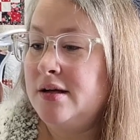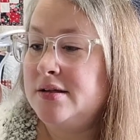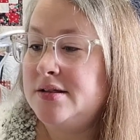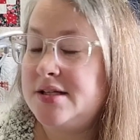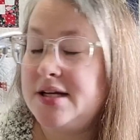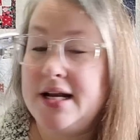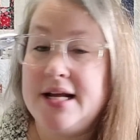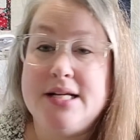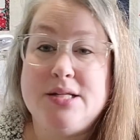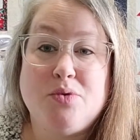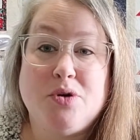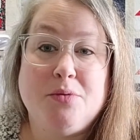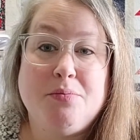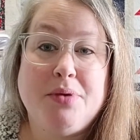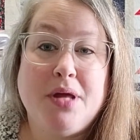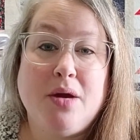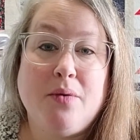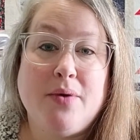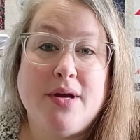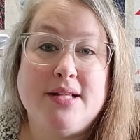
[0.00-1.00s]
Today's
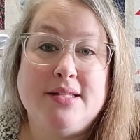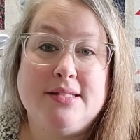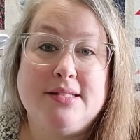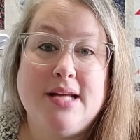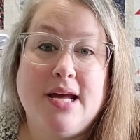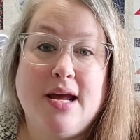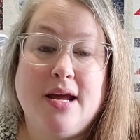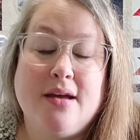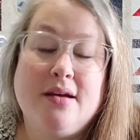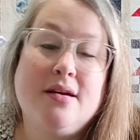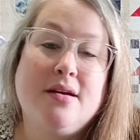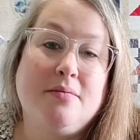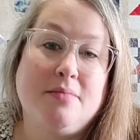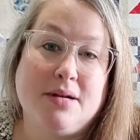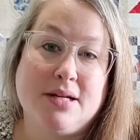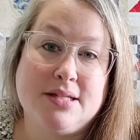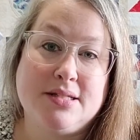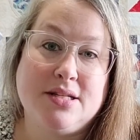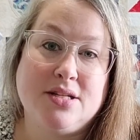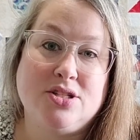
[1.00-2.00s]
Wordplay Wednesday. I'm
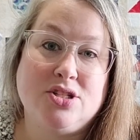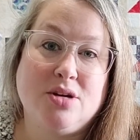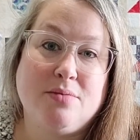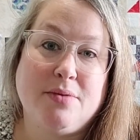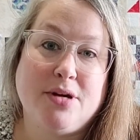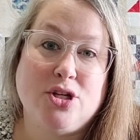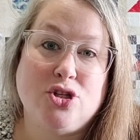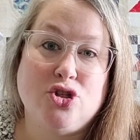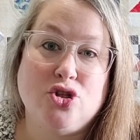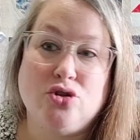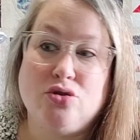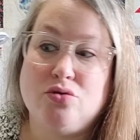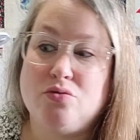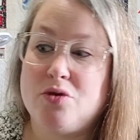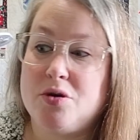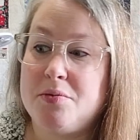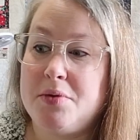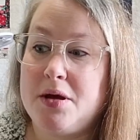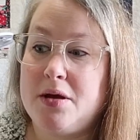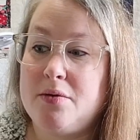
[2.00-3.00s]
going to stitch on my June
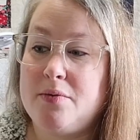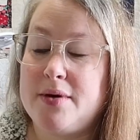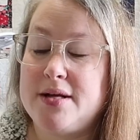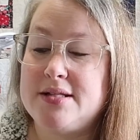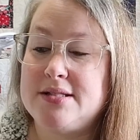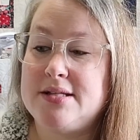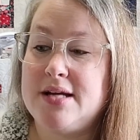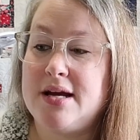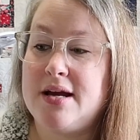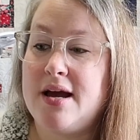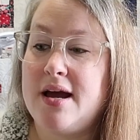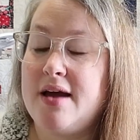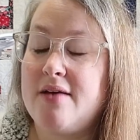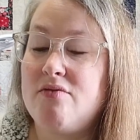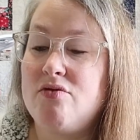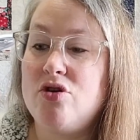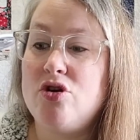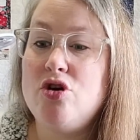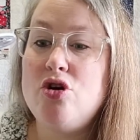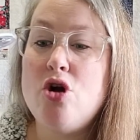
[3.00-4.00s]
Wordplay Wednesday. I
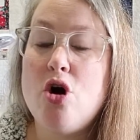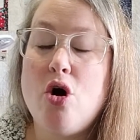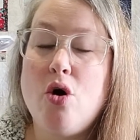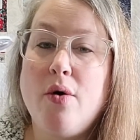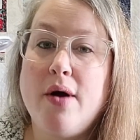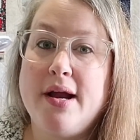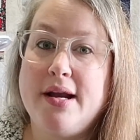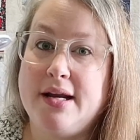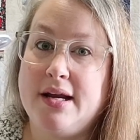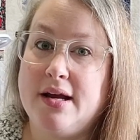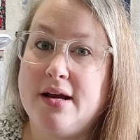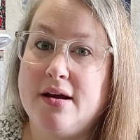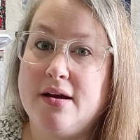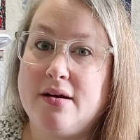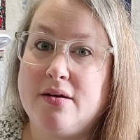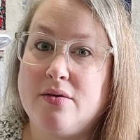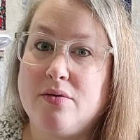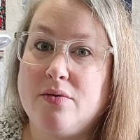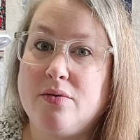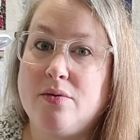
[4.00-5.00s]
have no
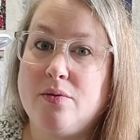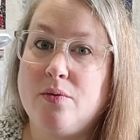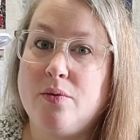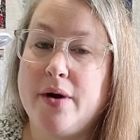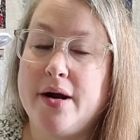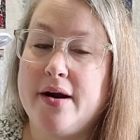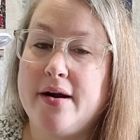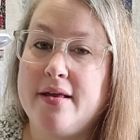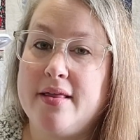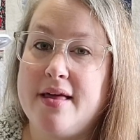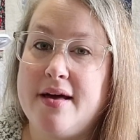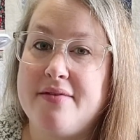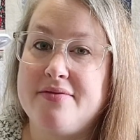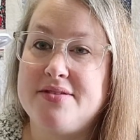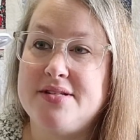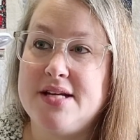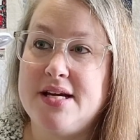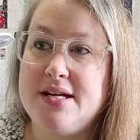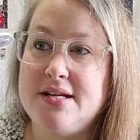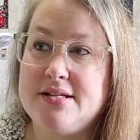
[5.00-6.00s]
idea where I
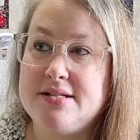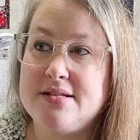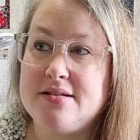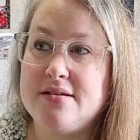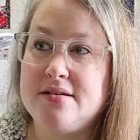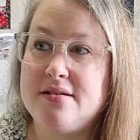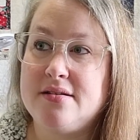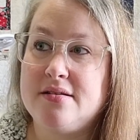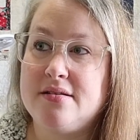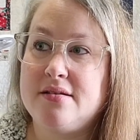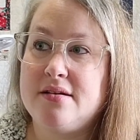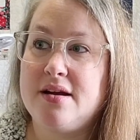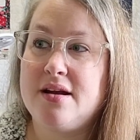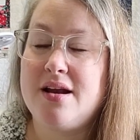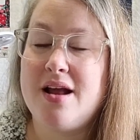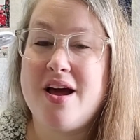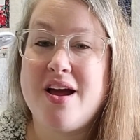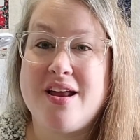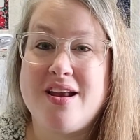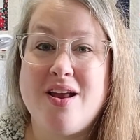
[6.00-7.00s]
left it.
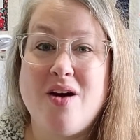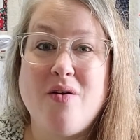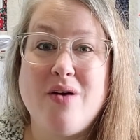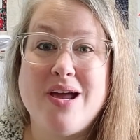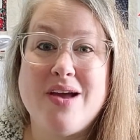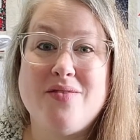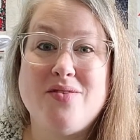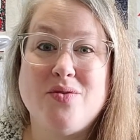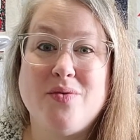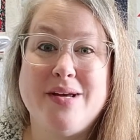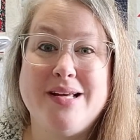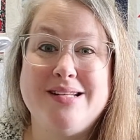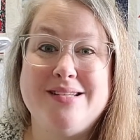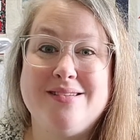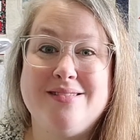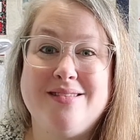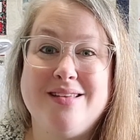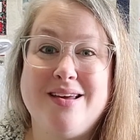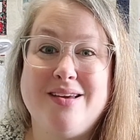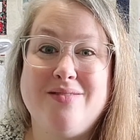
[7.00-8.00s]
And now I have to wait
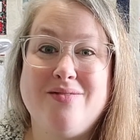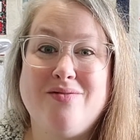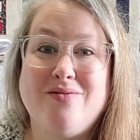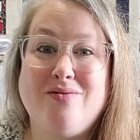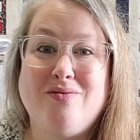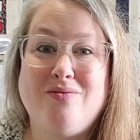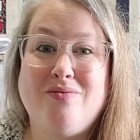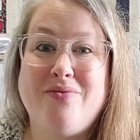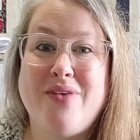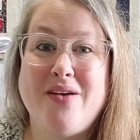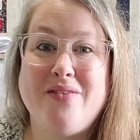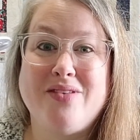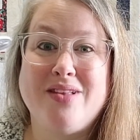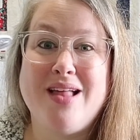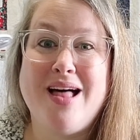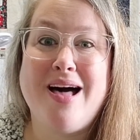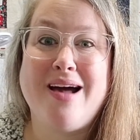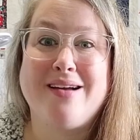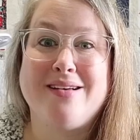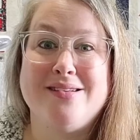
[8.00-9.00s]
till like 5
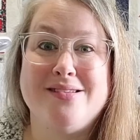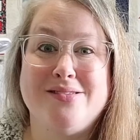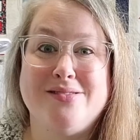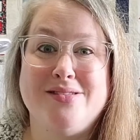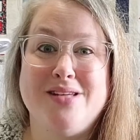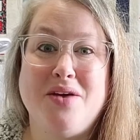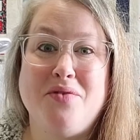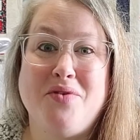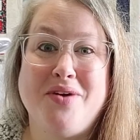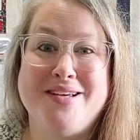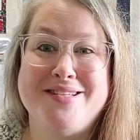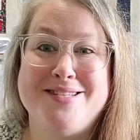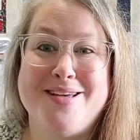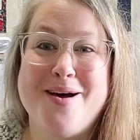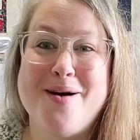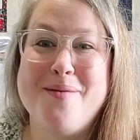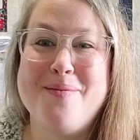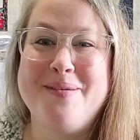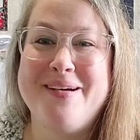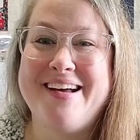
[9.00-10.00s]
o'clock until Dave wakes
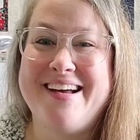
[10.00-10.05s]
up.